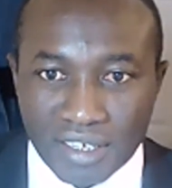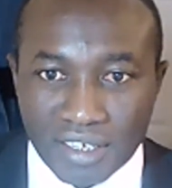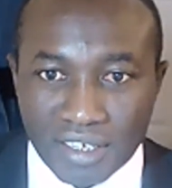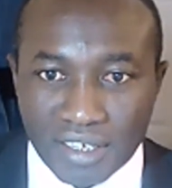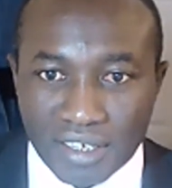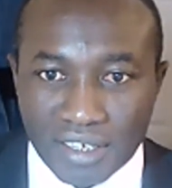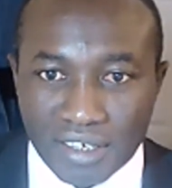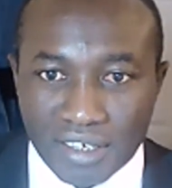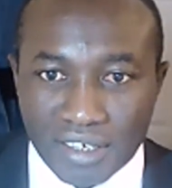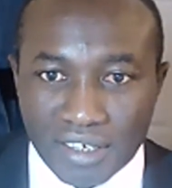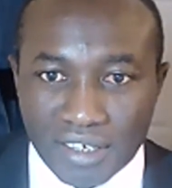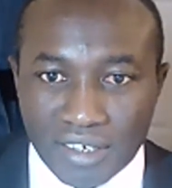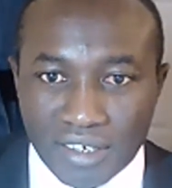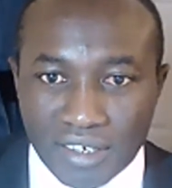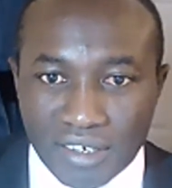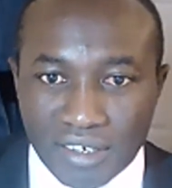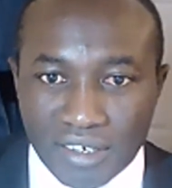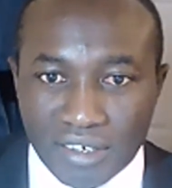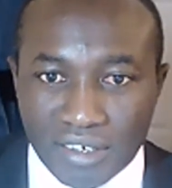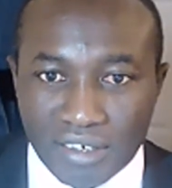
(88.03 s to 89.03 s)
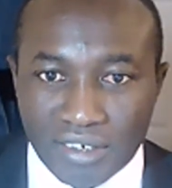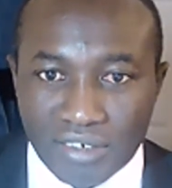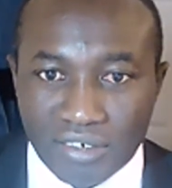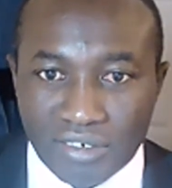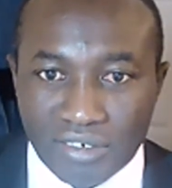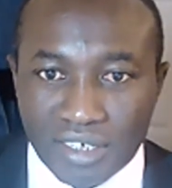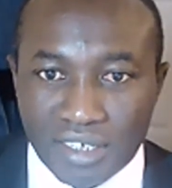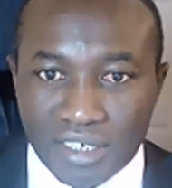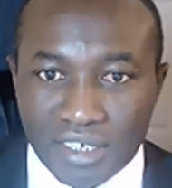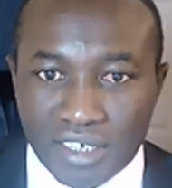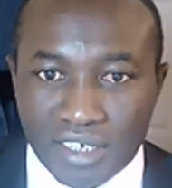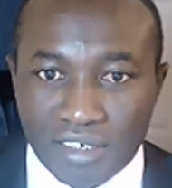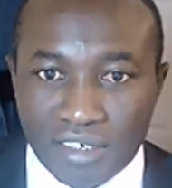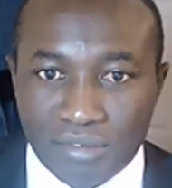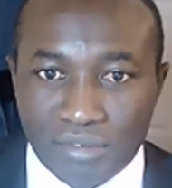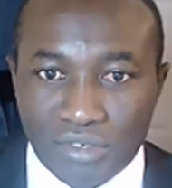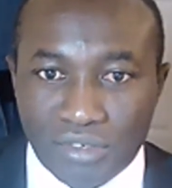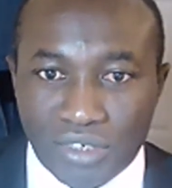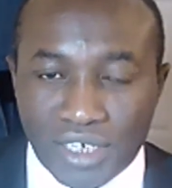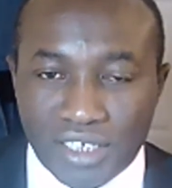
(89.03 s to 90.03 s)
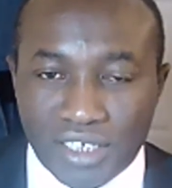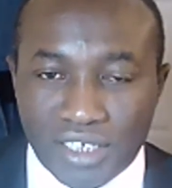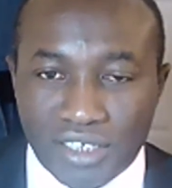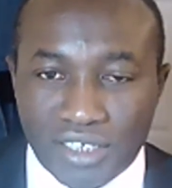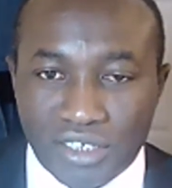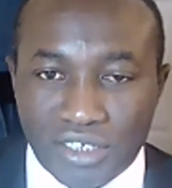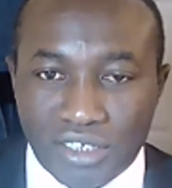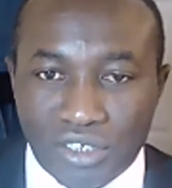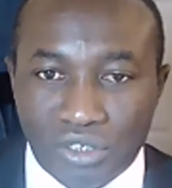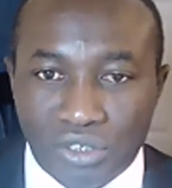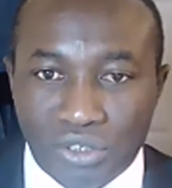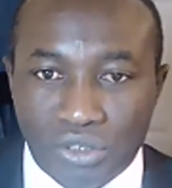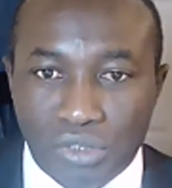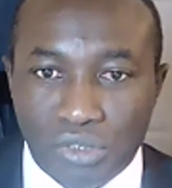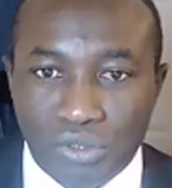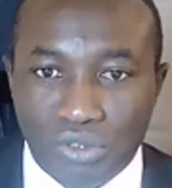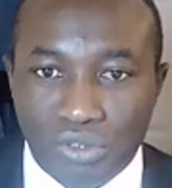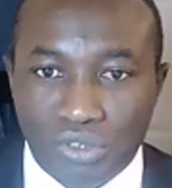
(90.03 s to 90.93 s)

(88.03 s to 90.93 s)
Okay, I have to ask you to mute.